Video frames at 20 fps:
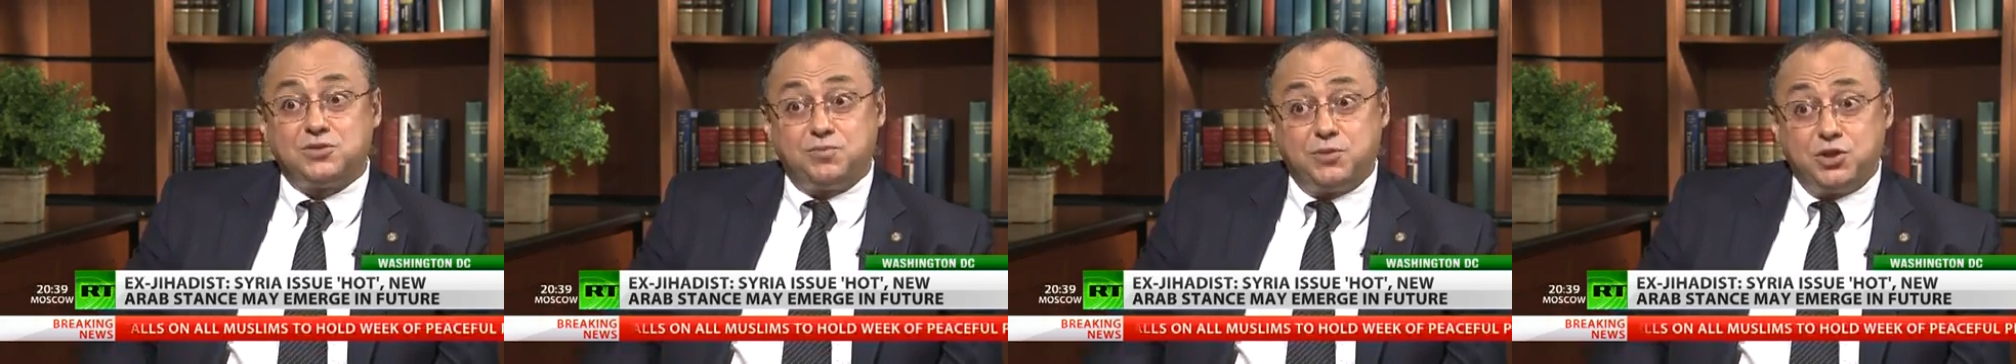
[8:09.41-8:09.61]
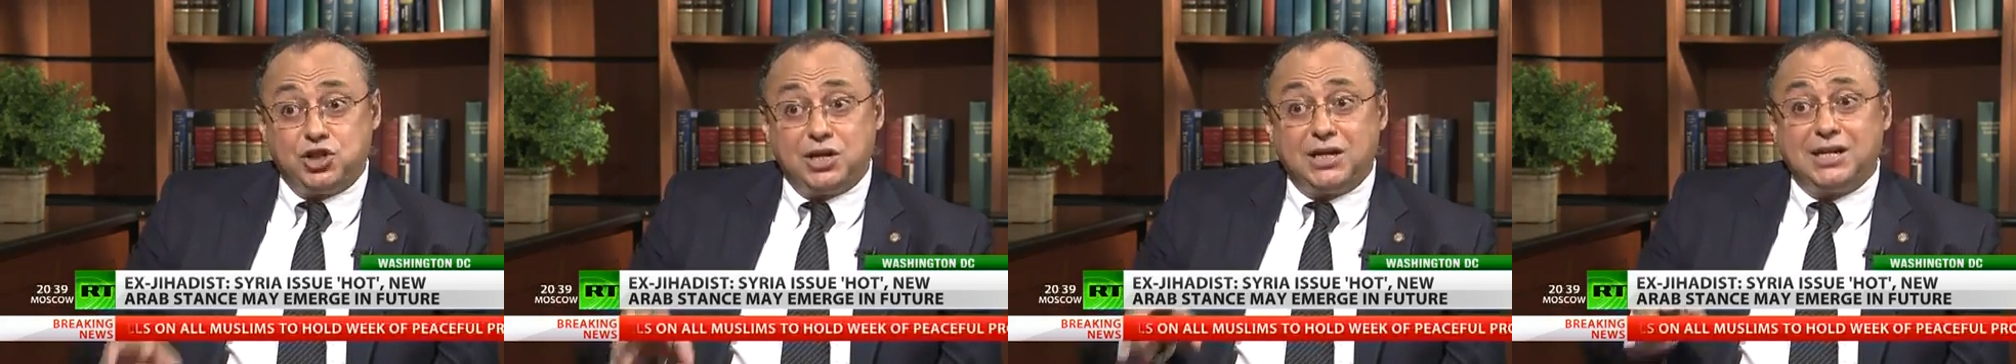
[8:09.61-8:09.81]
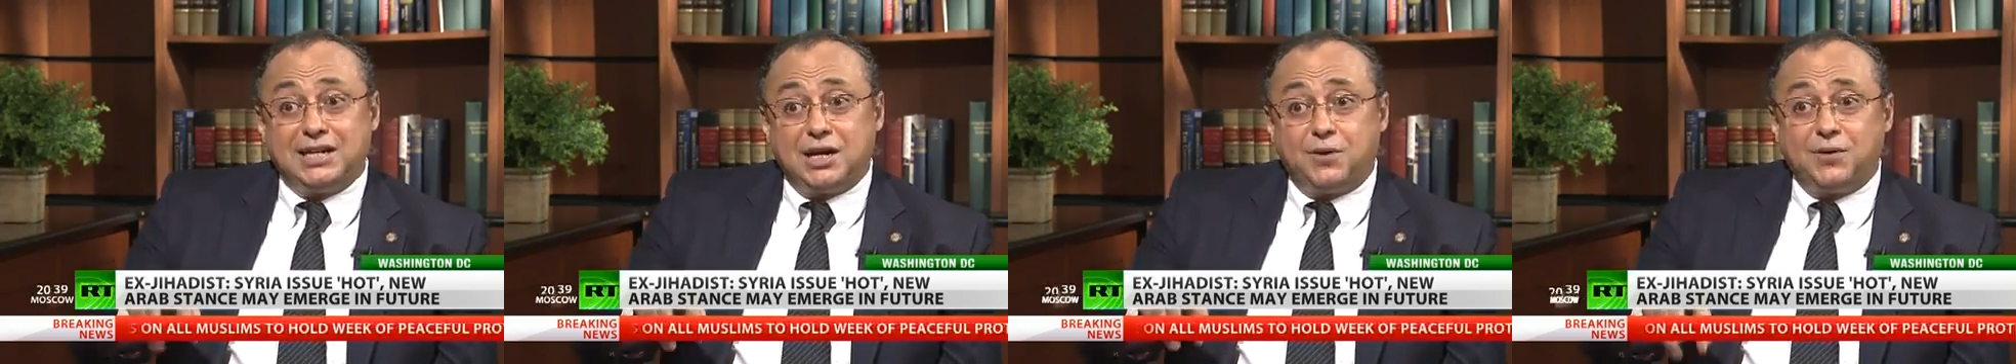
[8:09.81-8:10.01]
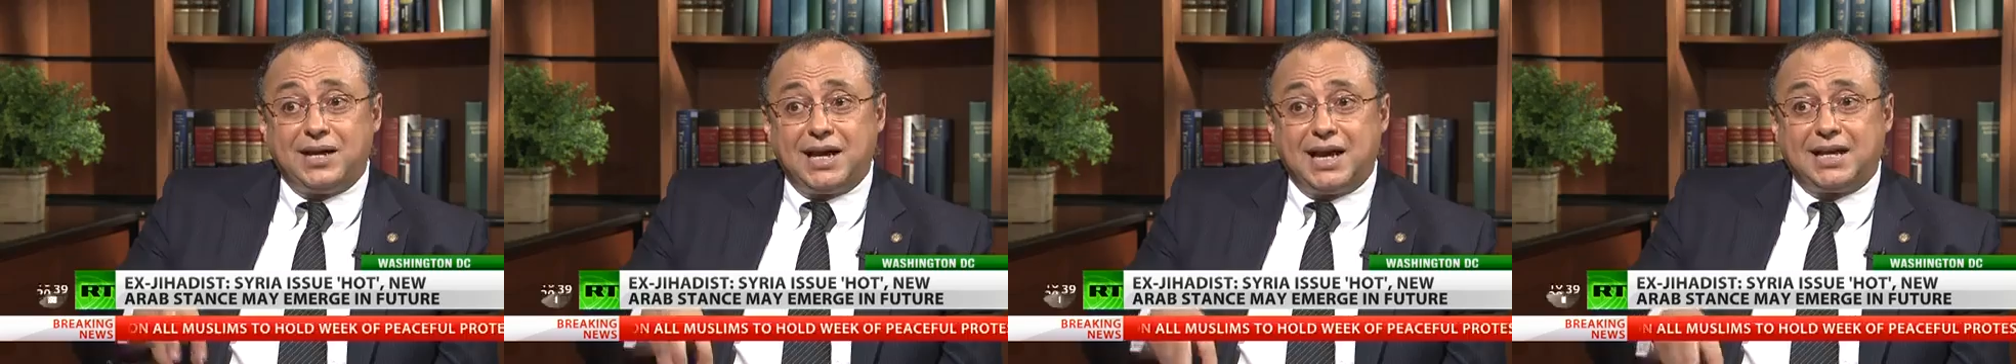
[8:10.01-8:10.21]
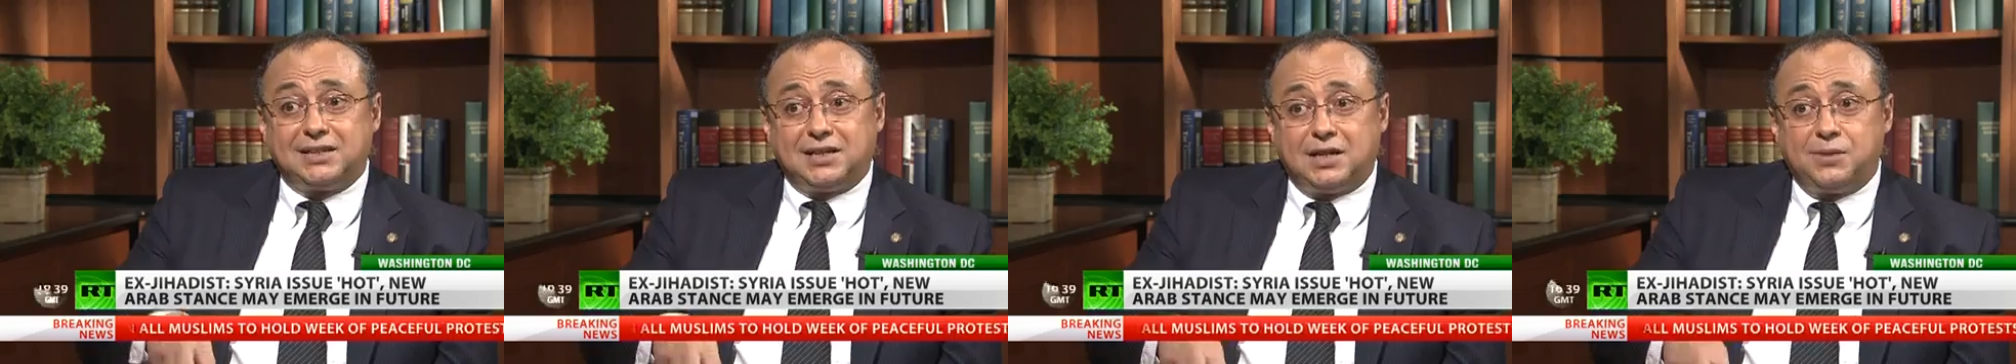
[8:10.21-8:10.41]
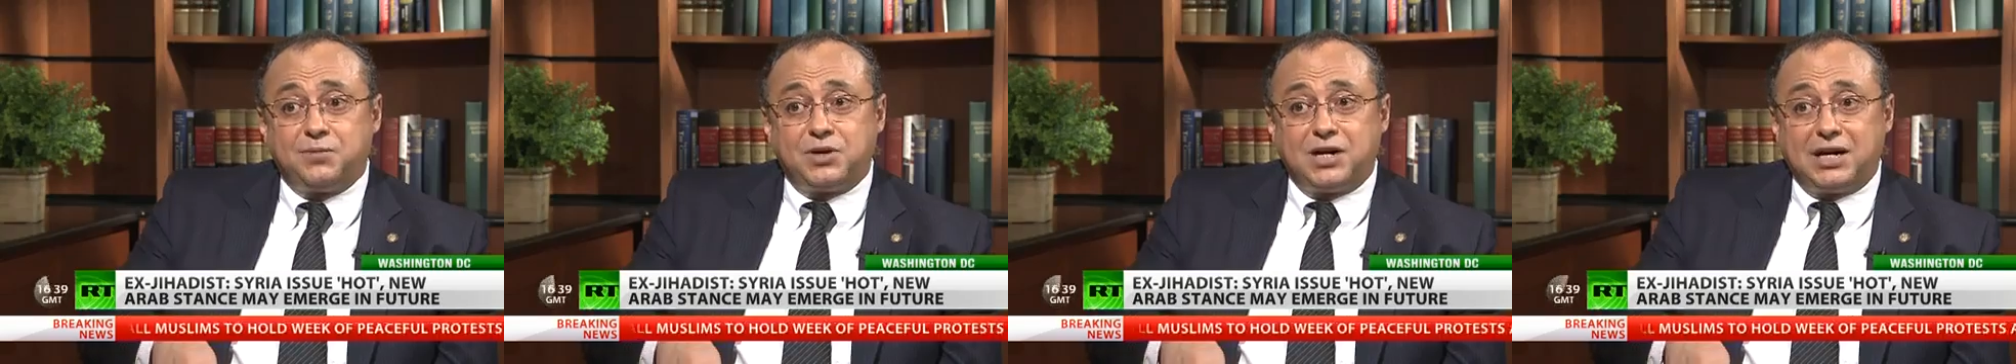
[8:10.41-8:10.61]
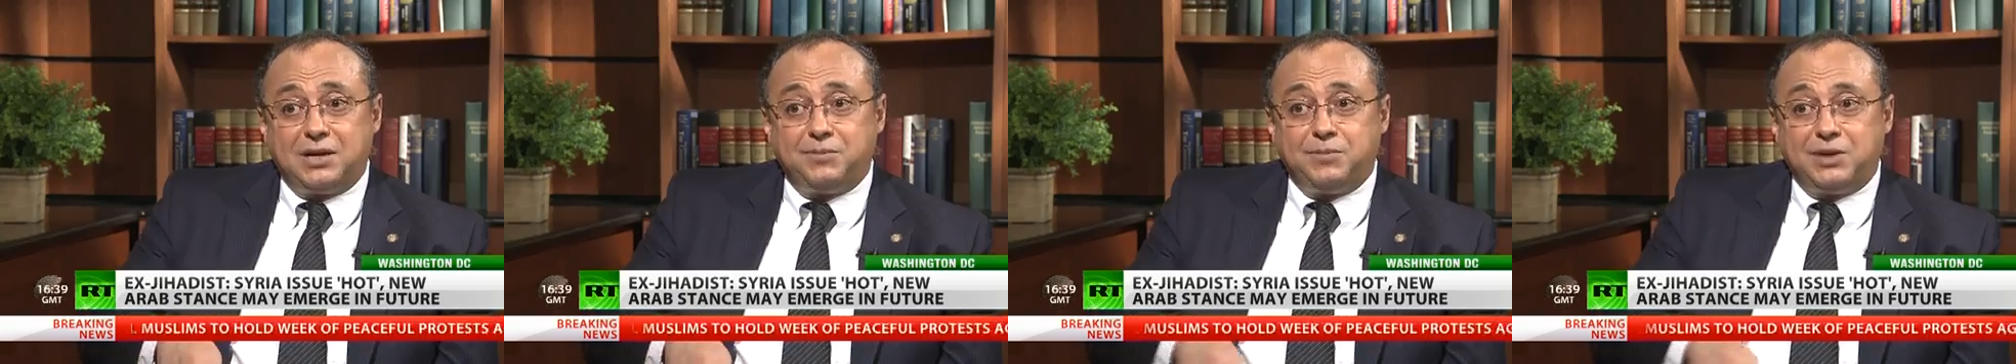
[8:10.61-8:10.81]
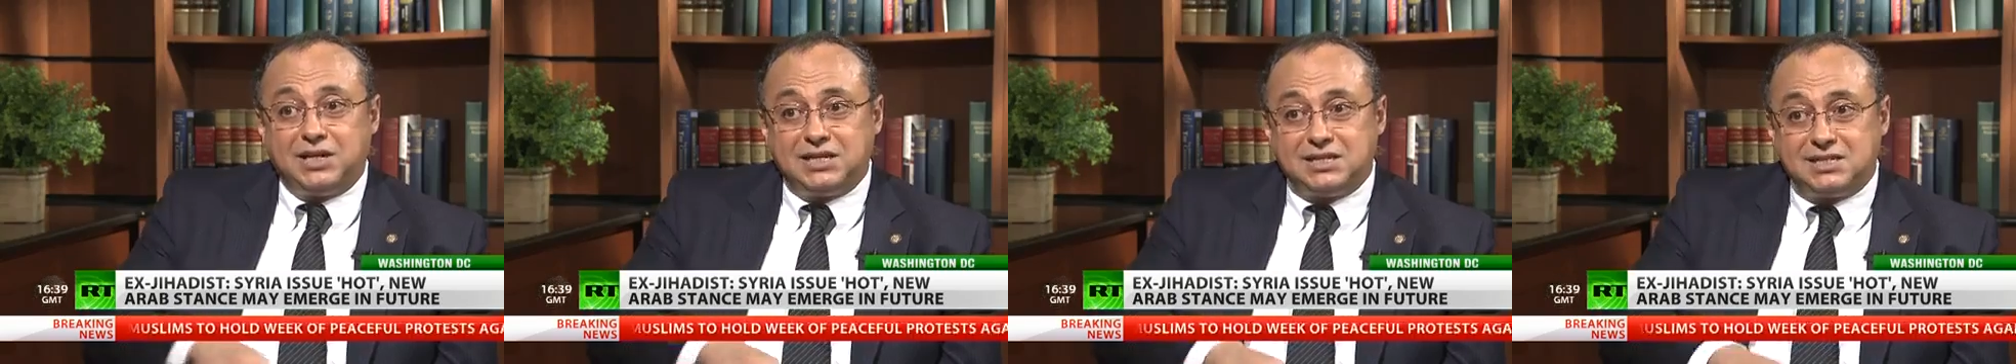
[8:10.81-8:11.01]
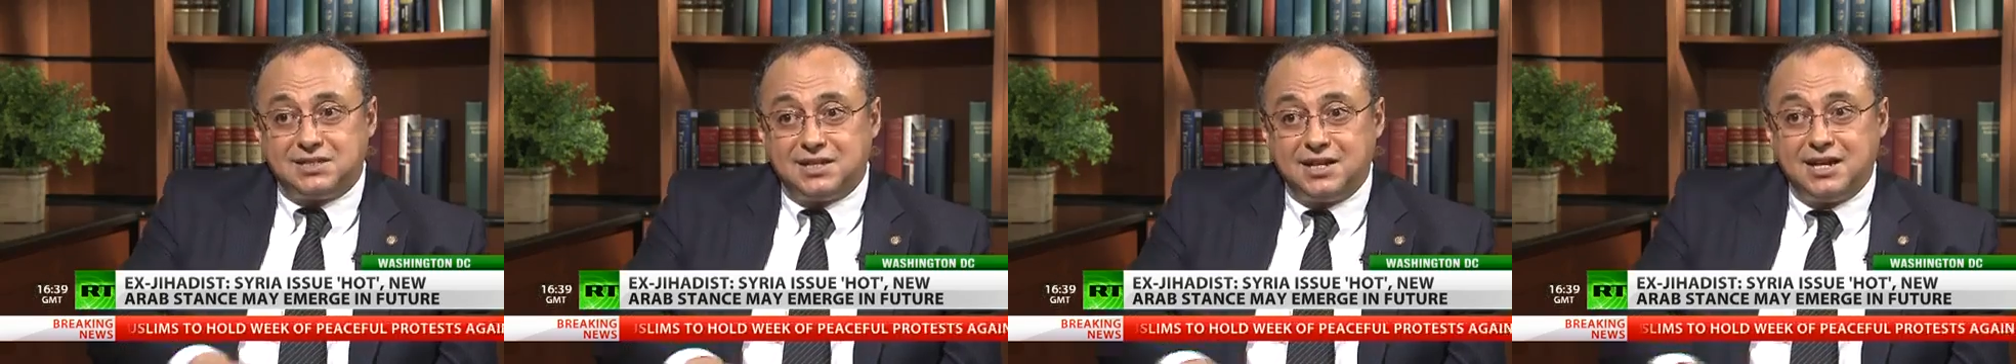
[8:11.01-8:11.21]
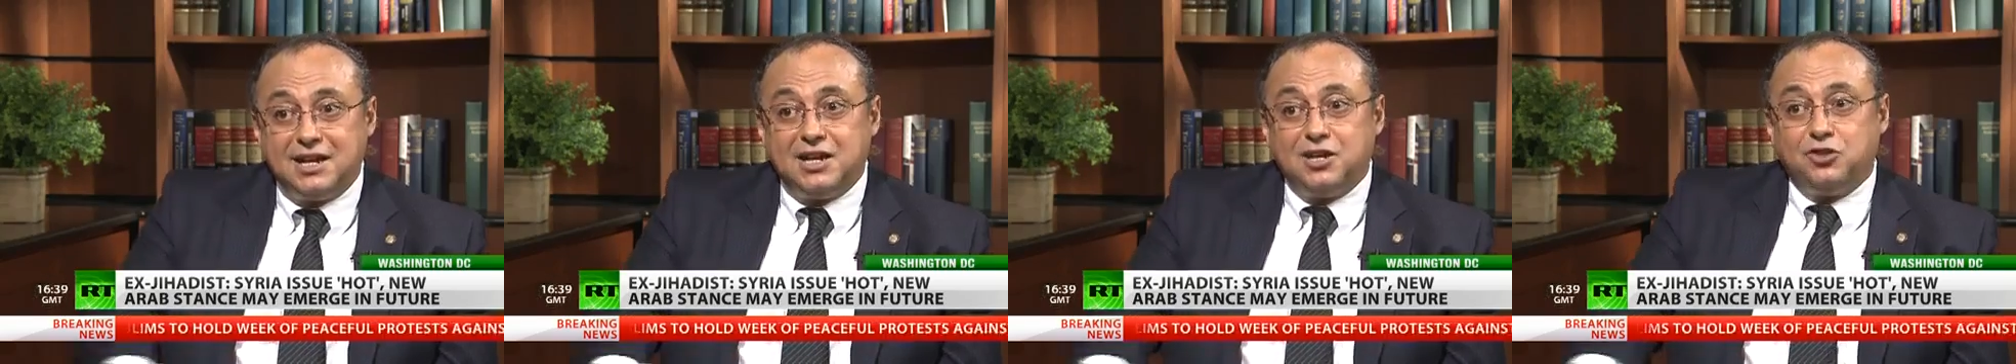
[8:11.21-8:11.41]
Especially now Al-Akhdar Ibrahimi is